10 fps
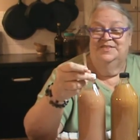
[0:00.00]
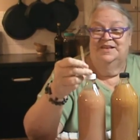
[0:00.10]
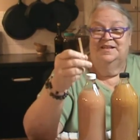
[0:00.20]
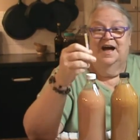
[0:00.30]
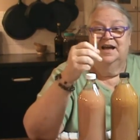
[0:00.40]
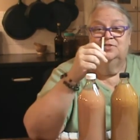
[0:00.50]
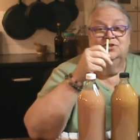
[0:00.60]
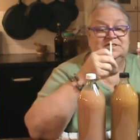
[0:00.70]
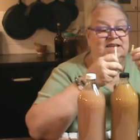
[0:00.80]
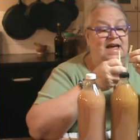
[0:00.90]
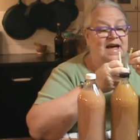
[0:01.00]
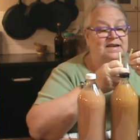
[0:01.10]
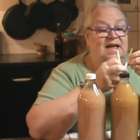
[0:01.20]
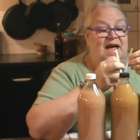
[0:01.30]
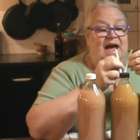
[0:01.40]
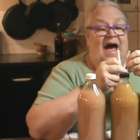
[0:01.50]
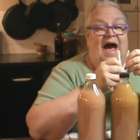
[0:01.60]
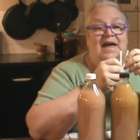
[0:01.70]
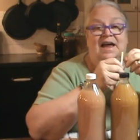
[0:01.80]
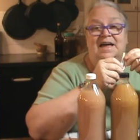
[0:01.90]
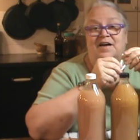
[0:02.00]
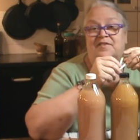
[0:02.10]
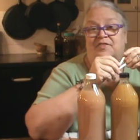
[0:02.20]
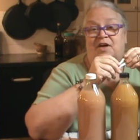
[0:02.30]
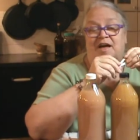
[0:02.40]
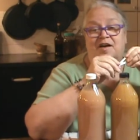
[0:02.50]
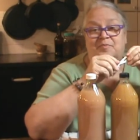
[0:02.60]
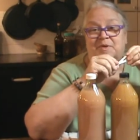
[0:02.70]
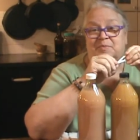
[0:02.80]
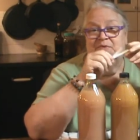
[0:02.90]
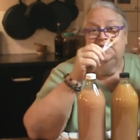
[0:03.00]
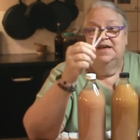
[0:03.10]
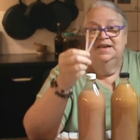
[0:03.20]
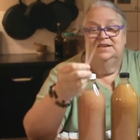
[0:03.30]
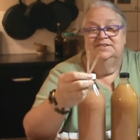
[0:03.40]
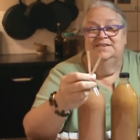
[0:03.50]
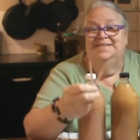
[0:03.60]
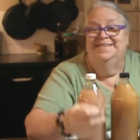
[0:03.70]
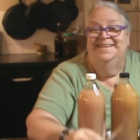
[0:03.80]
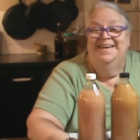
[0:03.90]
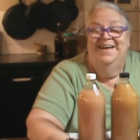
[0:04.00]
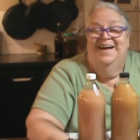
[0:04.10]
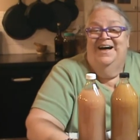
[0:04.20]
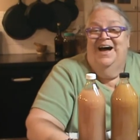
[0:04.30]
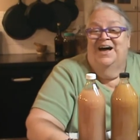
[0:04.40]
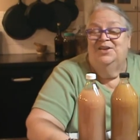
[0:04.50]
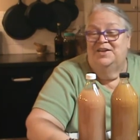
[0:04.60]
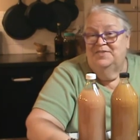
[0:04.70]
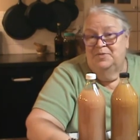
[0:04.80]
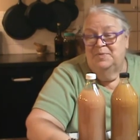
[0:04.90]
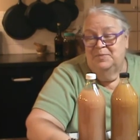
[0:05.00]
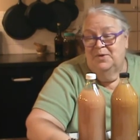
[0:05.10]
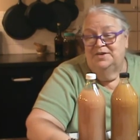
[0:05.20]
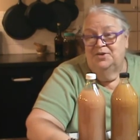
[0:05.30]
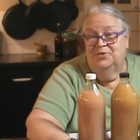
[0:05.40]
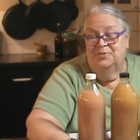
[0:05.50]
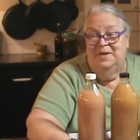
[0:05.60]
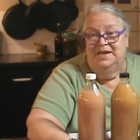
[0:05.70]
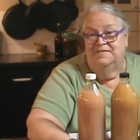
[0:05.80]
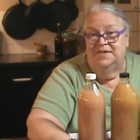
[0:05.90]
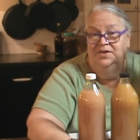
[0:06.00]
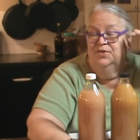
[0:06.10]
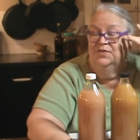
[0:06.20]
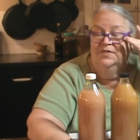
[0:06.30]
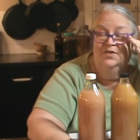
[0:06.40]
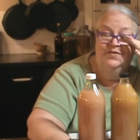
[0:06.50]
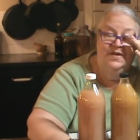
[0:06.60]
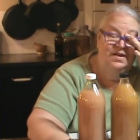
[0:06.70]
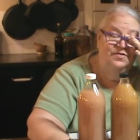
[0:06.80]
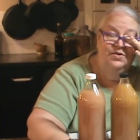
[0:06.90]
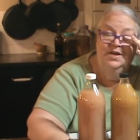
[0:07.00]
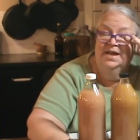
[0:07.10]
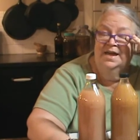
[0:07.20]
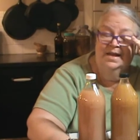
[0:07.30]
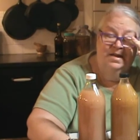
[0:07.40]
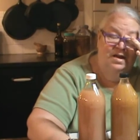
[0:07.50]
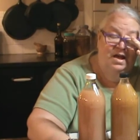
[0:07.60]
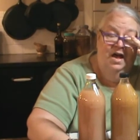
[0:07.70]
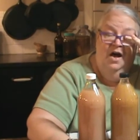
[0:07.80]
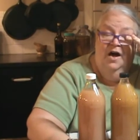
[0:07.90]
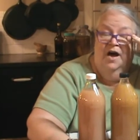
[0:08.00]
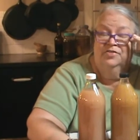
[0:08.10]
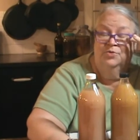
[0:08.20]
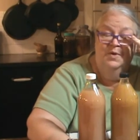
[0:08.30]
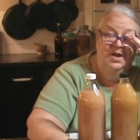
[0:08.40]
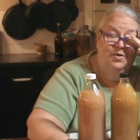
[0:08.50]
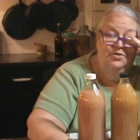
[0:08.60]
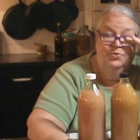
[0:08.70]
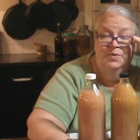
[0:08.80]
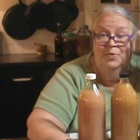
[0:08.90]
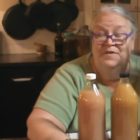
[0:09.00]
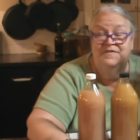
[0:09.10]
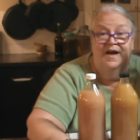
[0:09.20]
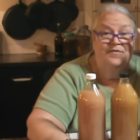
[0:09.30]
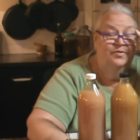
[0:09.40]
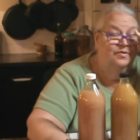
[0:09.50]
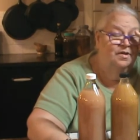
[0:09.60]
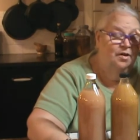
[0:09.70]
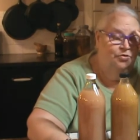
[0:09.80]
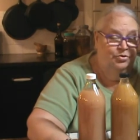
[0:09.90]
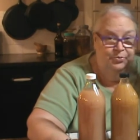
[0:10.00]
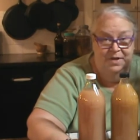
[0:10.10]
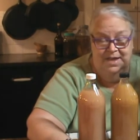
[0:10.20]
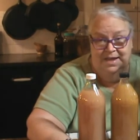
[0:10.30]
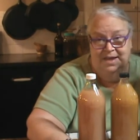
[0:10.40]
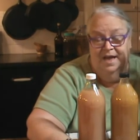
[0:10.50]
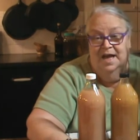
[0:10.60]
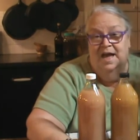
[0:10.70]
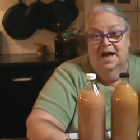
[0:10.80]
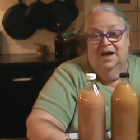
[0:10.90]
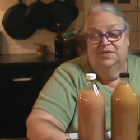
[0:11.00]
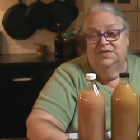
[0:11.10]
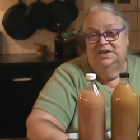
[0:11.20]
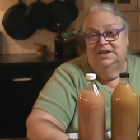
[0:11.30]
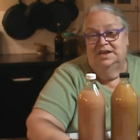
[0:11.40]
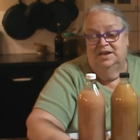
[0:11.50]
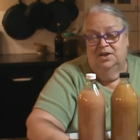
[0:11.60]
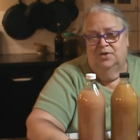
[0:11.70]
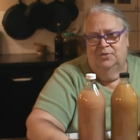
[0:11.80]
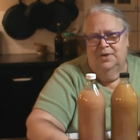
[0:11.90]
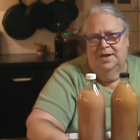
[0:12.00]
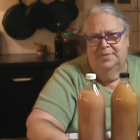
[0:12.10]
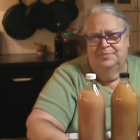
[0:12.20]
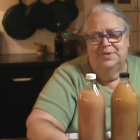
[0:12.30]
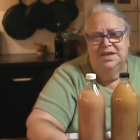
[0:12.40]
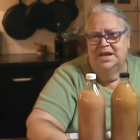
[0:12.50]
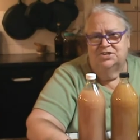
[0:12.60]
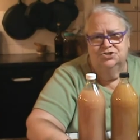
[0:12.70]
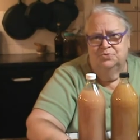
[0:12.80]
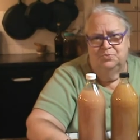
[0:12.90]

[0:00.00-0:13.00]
That I looked again, and I have people saying, a lot of other people I know are making vinegars, and they're saying if you can get a 3 or 3.5 or 3 acidity, pH,